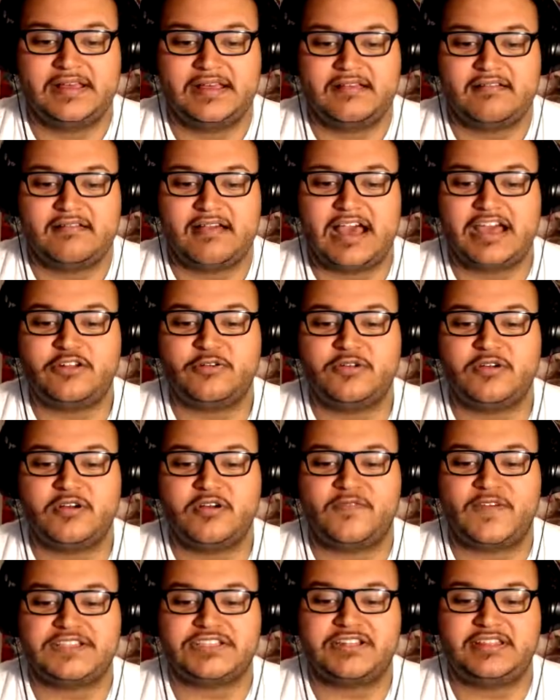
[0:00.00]
I don't know
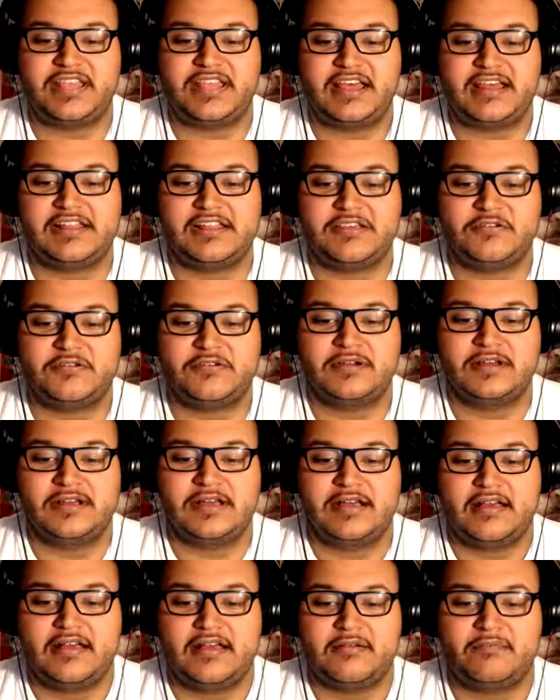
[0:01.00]
if I should tell you,
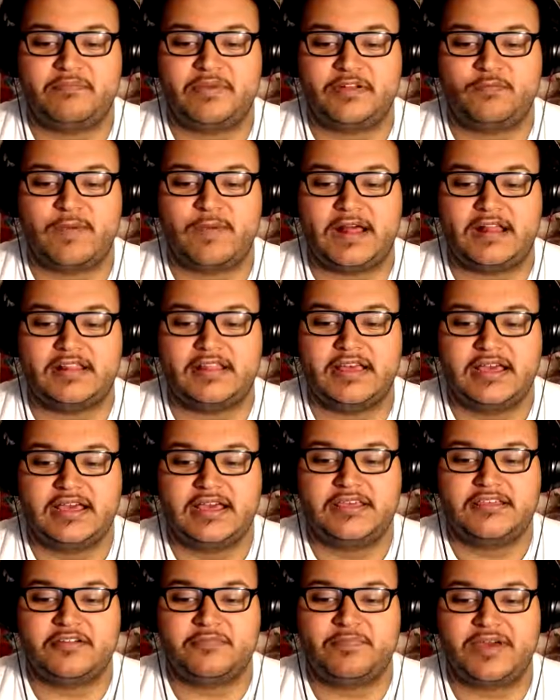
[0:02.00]
but well,
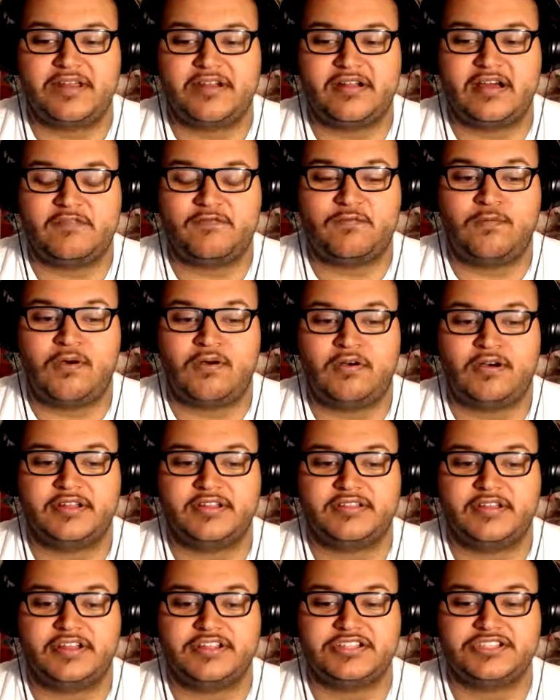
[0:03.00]
you're better off warned,
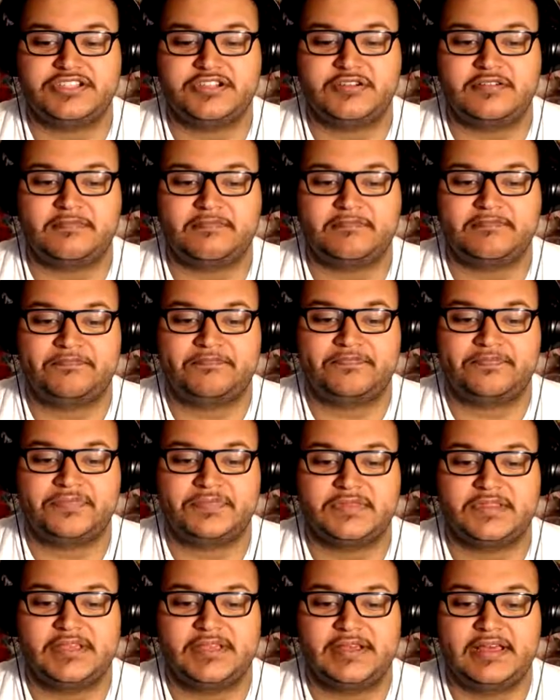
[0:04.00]
aren't you?
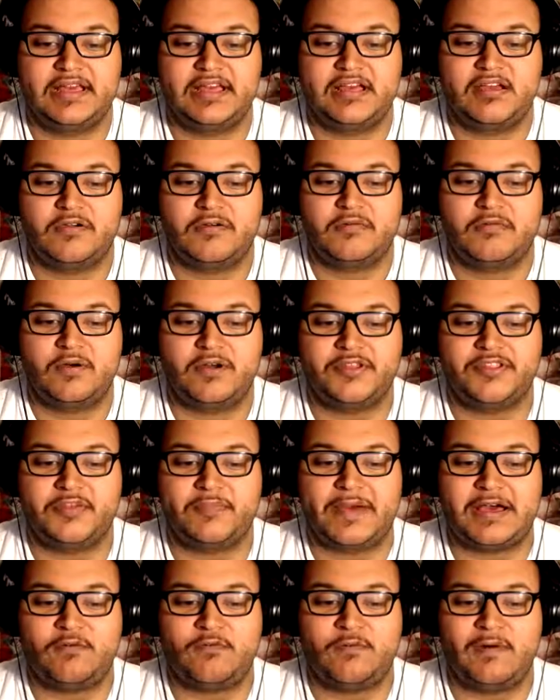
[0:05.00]
Warned
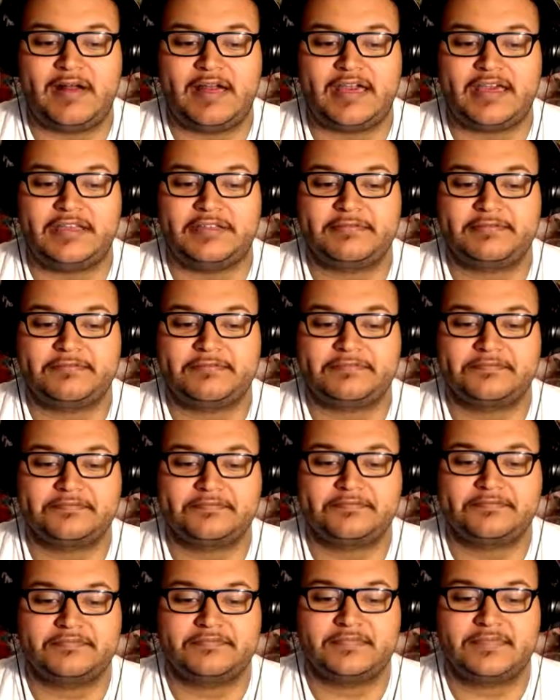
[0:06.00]
about what?
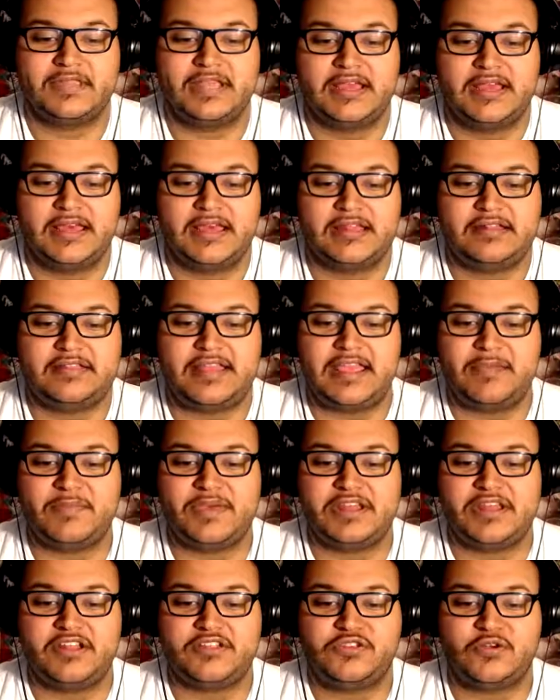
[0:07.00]

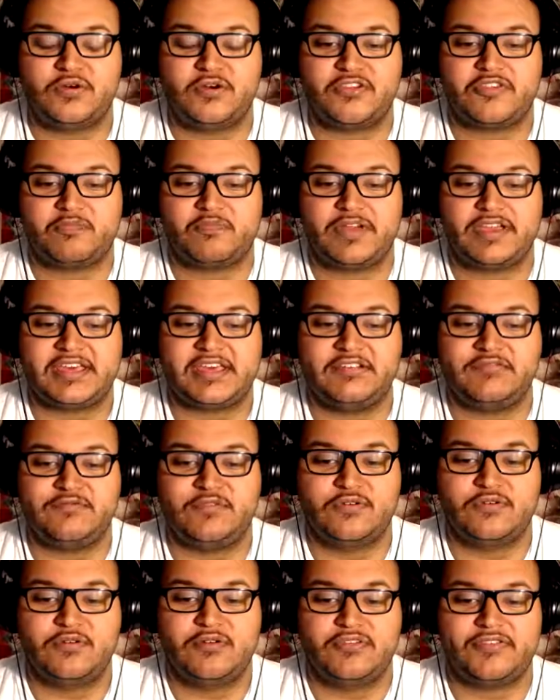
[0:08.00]
Damian adores breaking
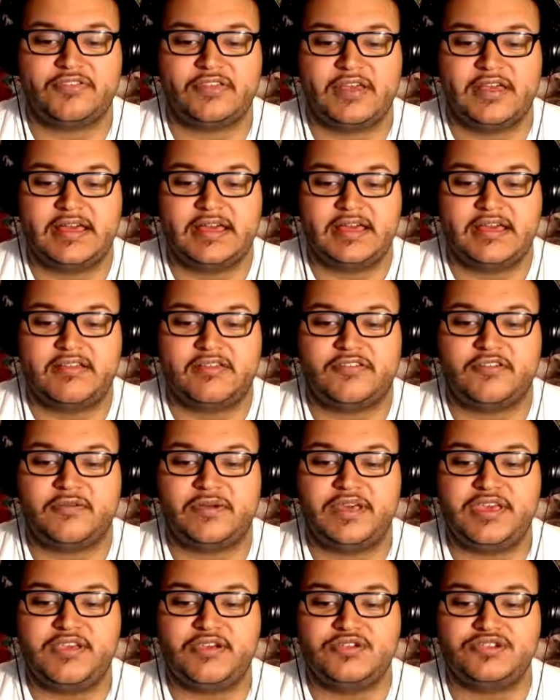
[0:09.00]
rules, so
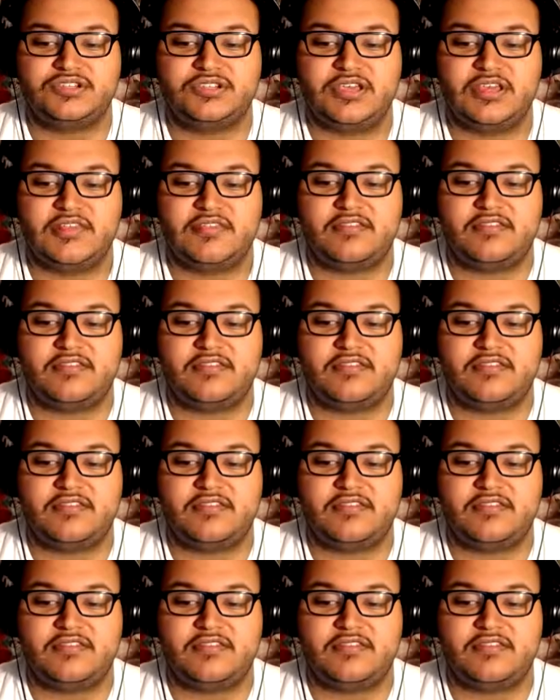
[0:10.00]
he is